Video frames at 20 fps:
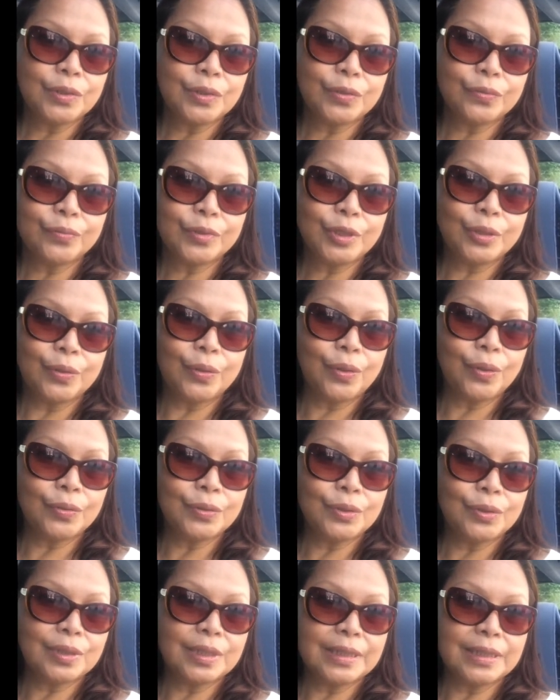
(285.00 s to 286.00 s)
would
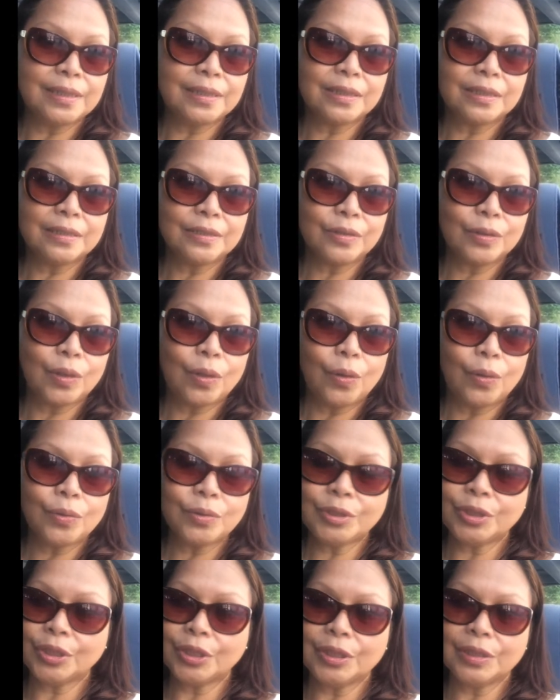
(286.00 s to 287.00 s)
go to the
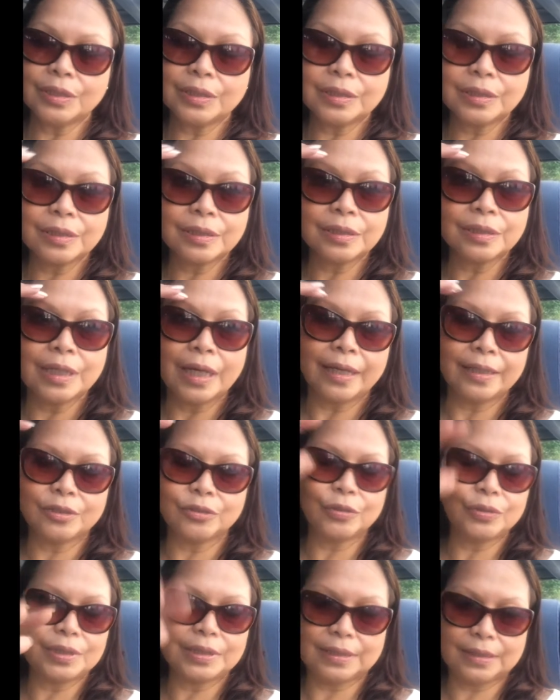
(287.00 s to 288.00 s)
coach,
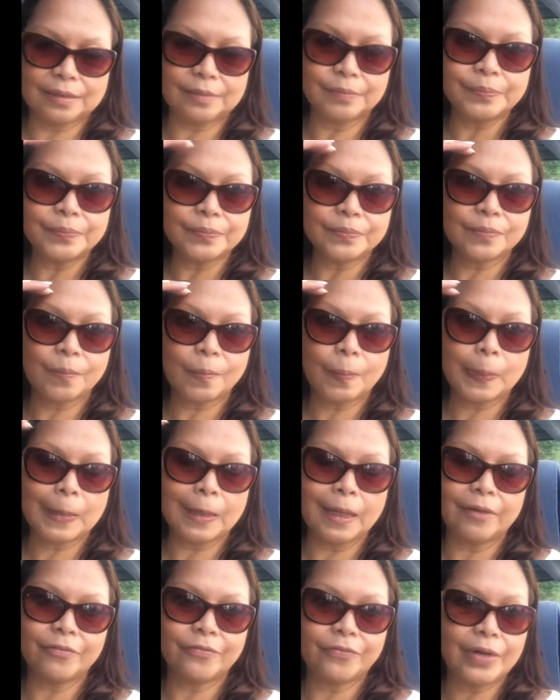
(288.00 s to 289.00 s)
to the
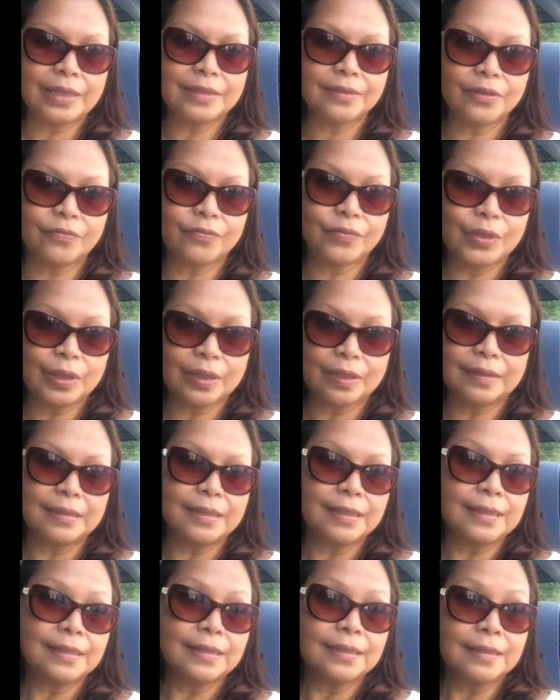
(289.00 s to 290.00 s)
front of the
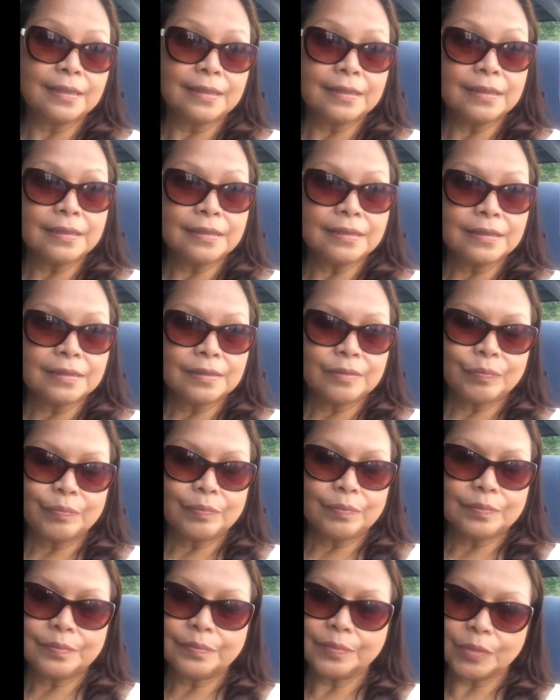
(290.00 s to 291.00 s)

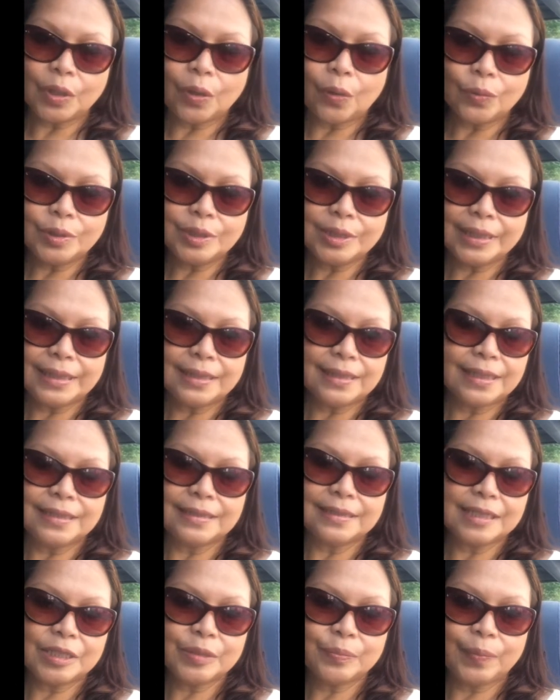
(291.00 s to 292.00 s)
coach, and
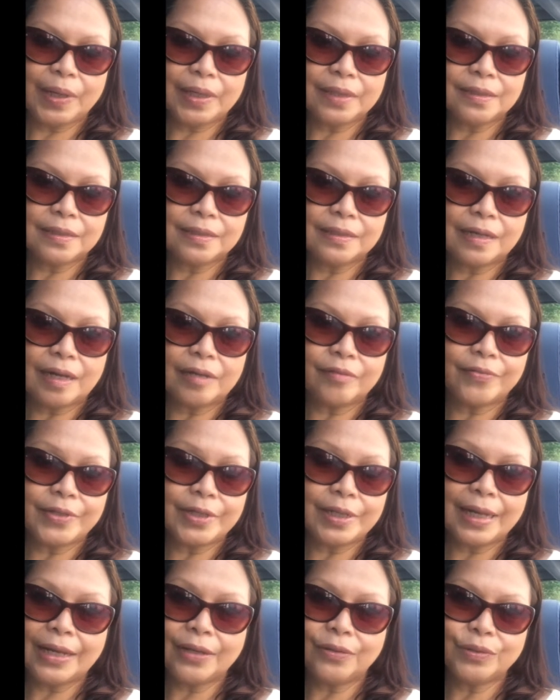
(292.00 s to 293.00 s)
then just pay the driver.
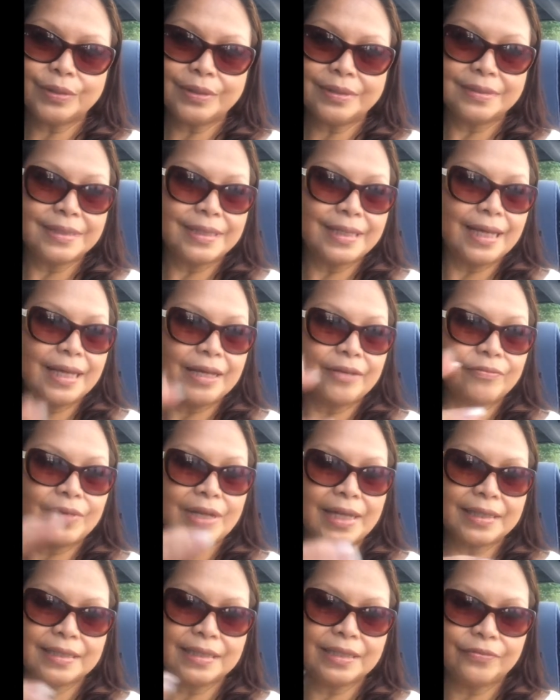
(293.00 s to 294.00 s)
Now they have
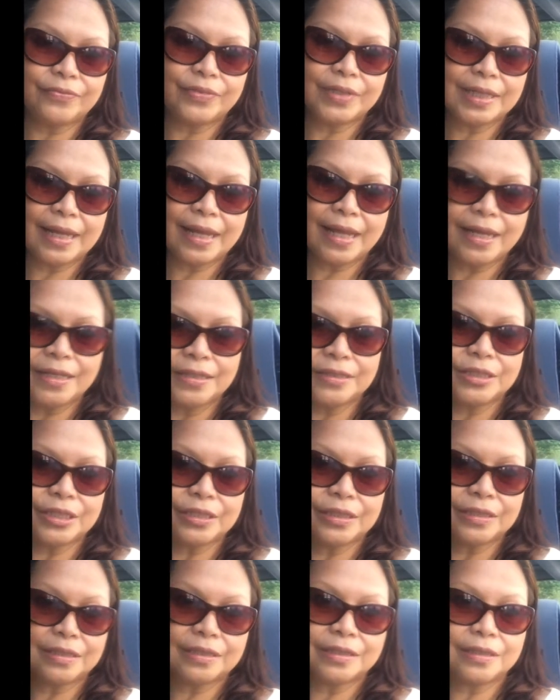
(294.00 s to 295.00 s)
like different
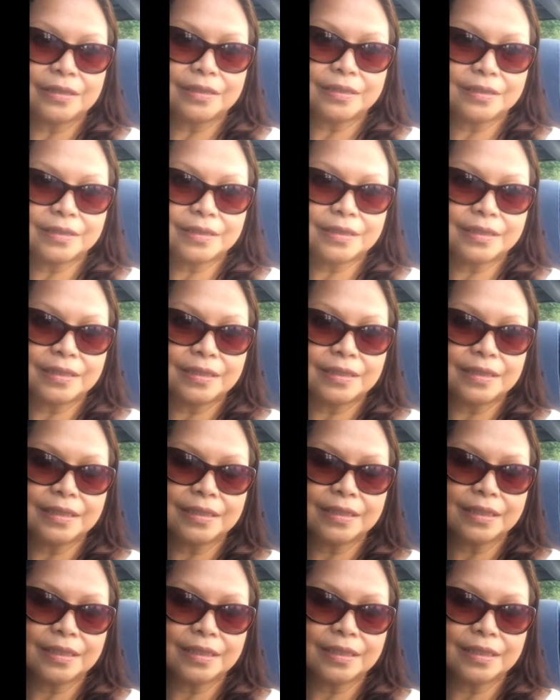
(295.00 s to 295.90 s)
agents